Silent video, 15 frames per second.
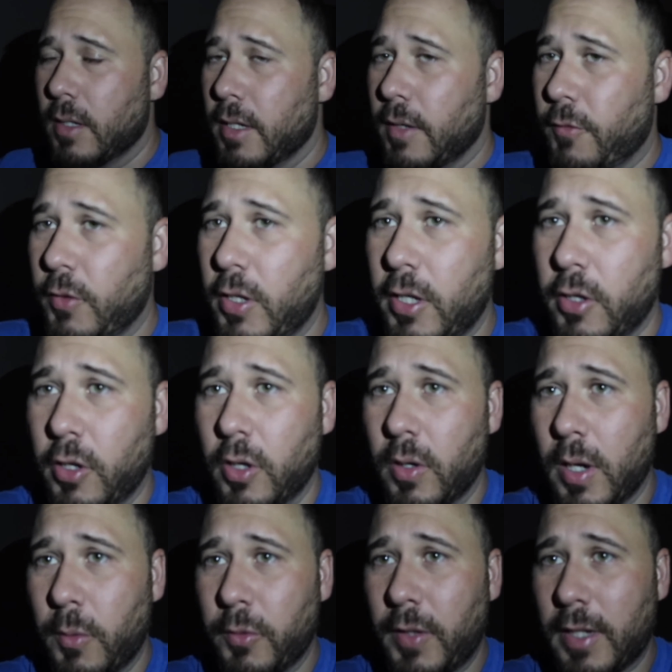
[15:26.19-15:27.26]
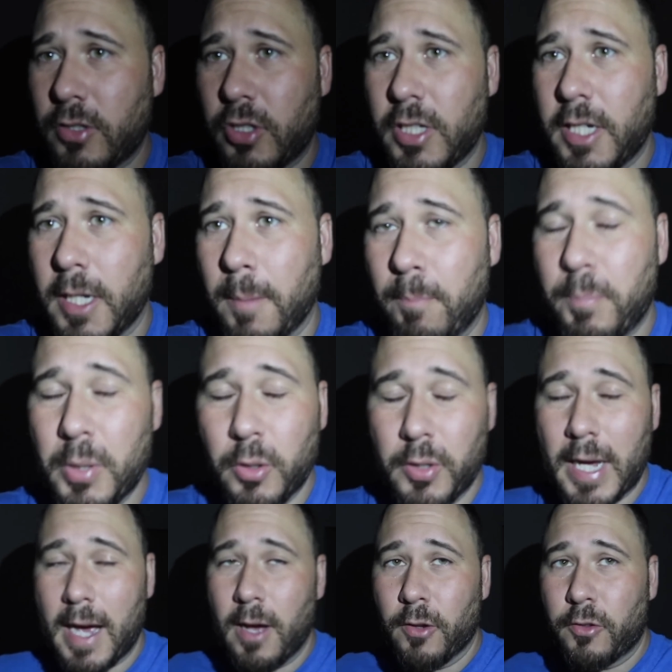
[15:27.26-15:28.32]
if you didn't know, I was actually gonna
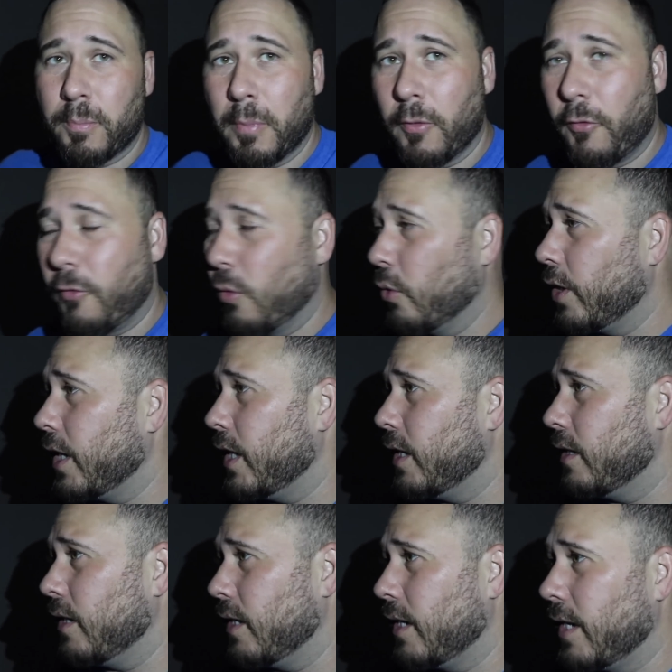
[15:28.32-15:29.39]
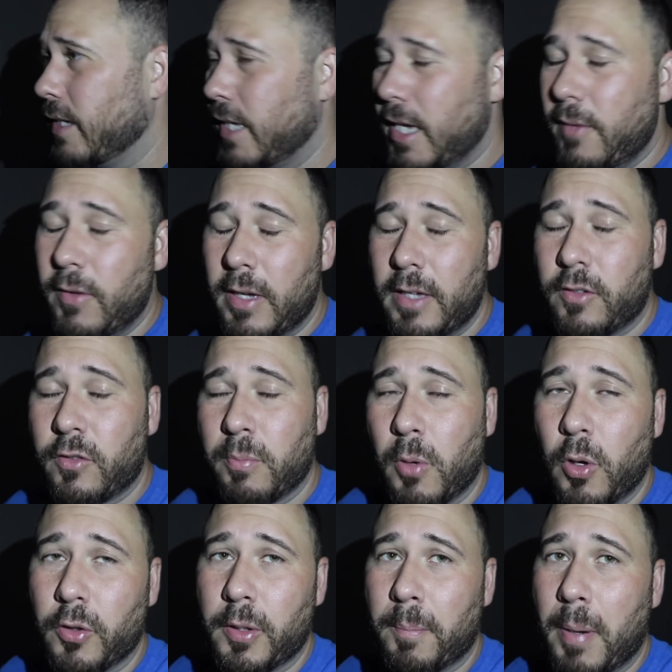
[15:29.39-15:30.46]
build a house beforehand and I gave a
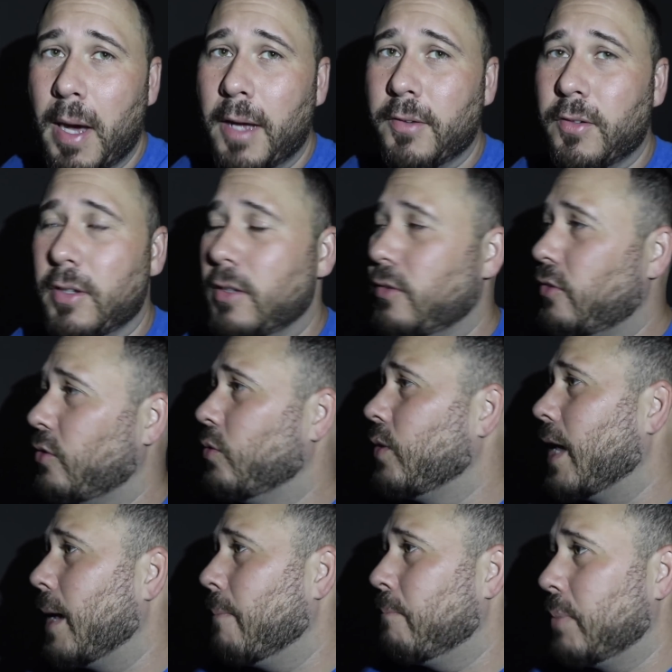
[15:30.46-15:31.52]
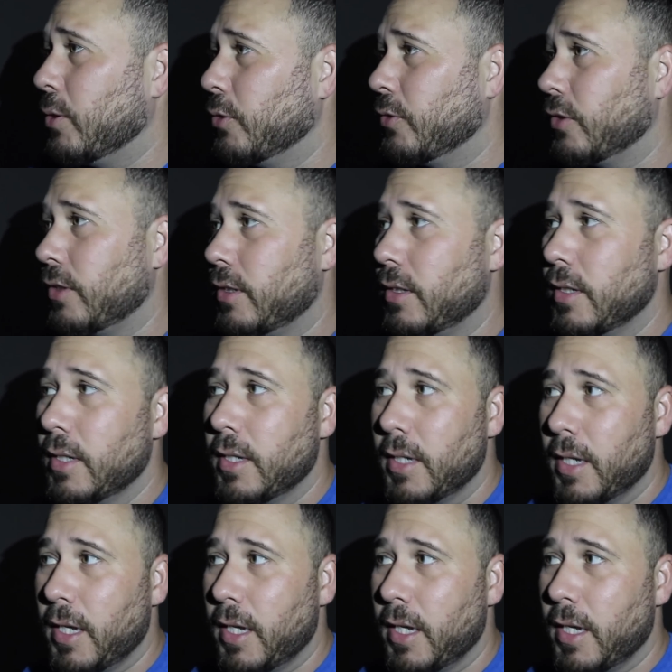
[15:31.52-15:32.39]
small deposit to that builder.